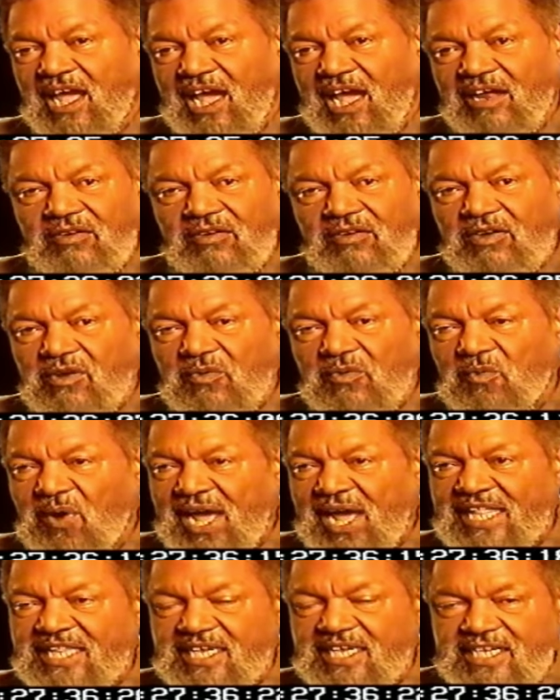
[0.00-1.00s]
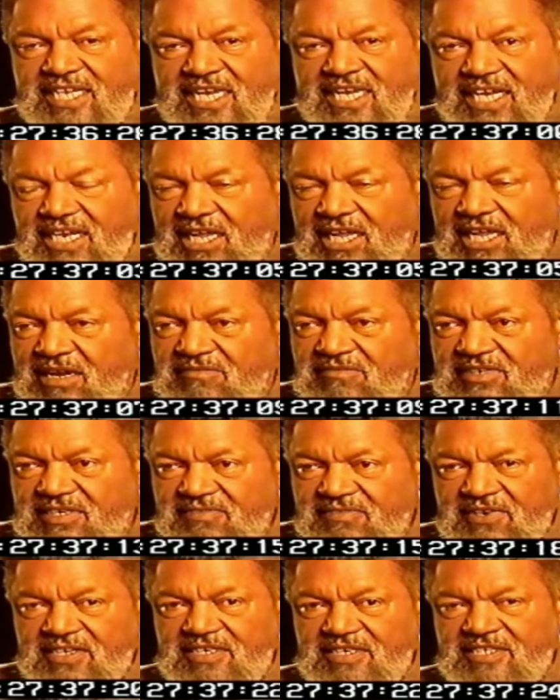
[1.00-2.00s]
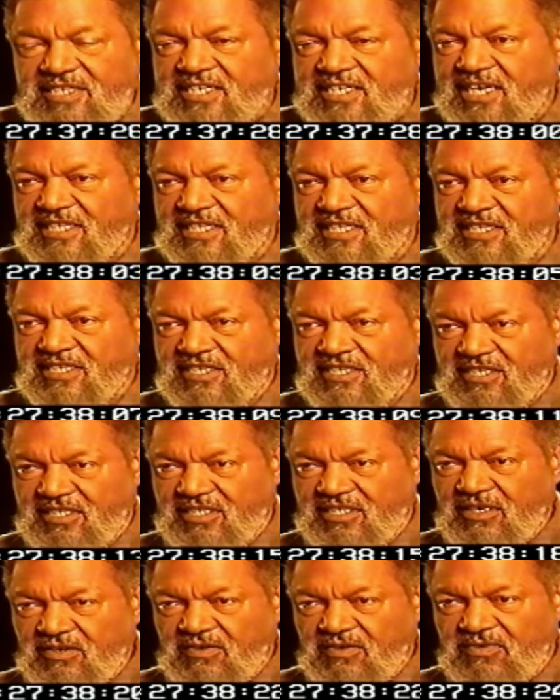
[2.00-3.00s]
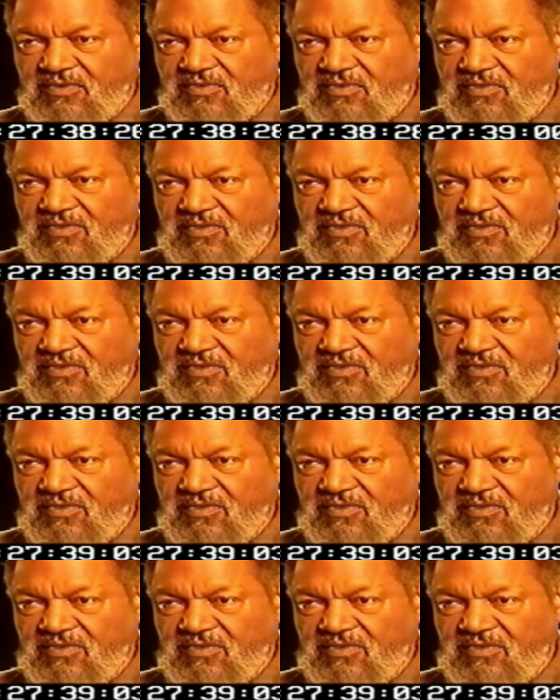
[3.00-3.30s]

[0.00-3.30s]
I don't know why they can't have enough understanding to know